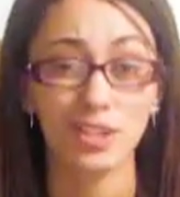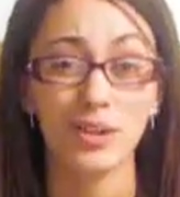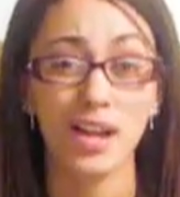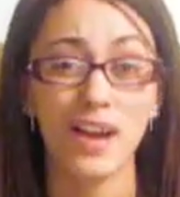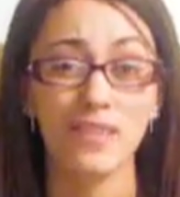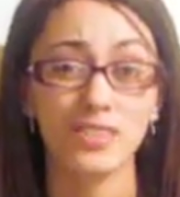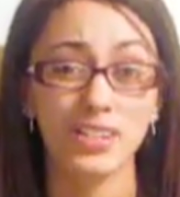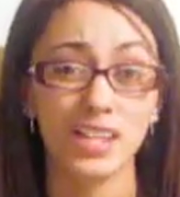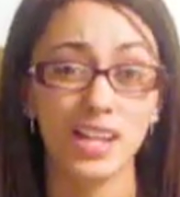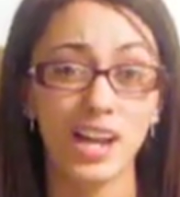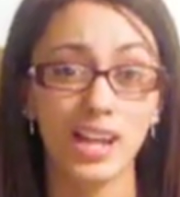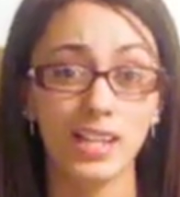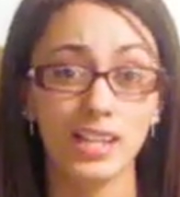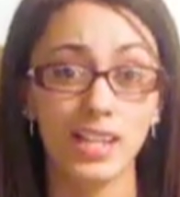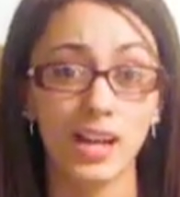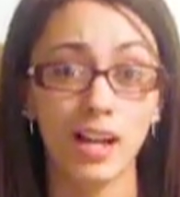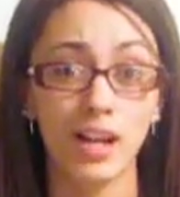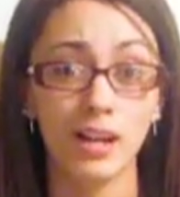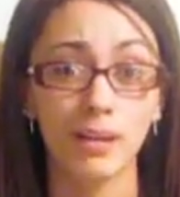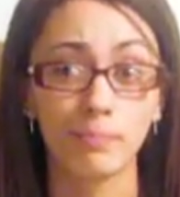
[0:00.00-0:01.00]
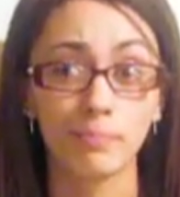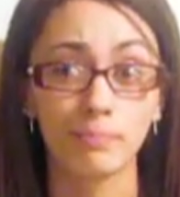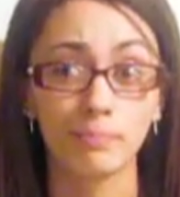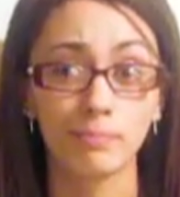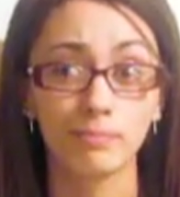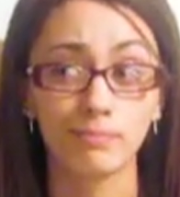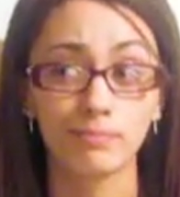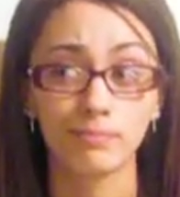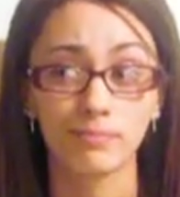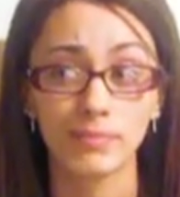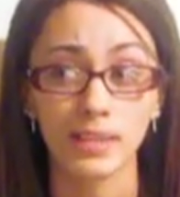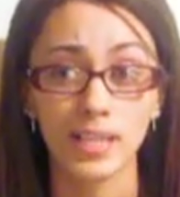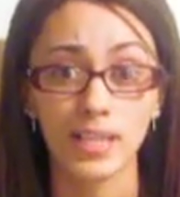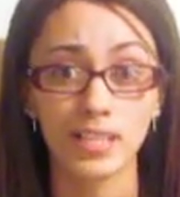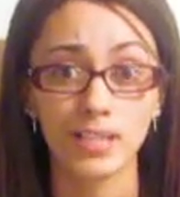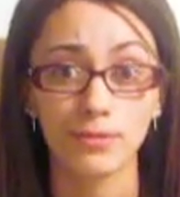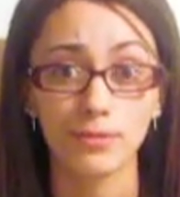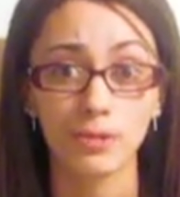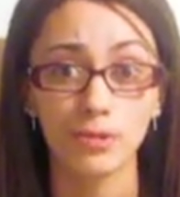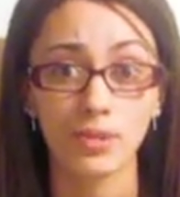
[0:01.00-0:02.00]
I have to cut his
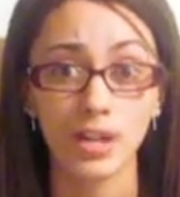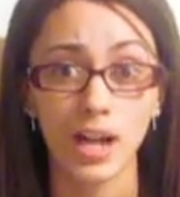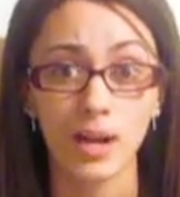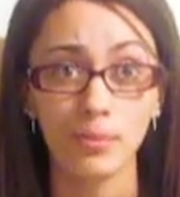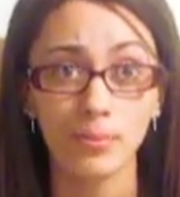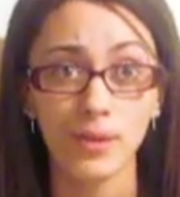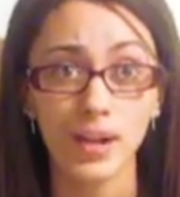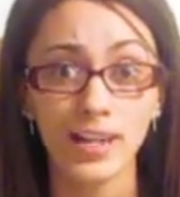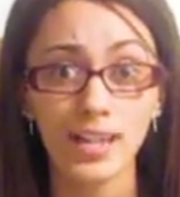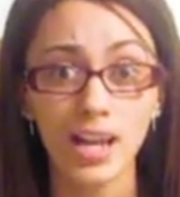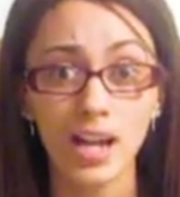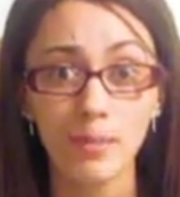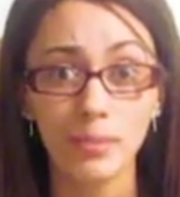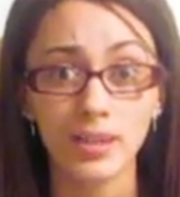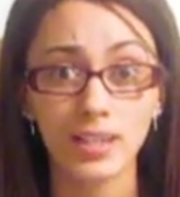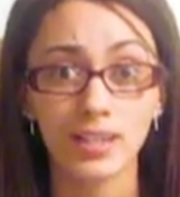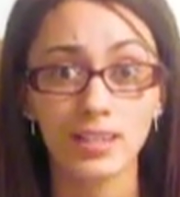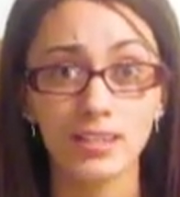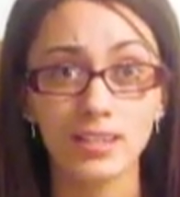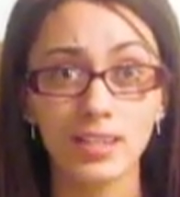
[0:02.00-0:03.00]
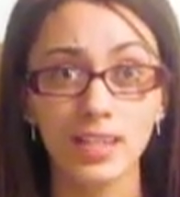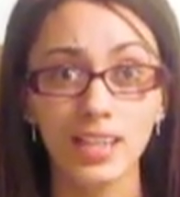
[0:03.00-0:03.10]
food up right now because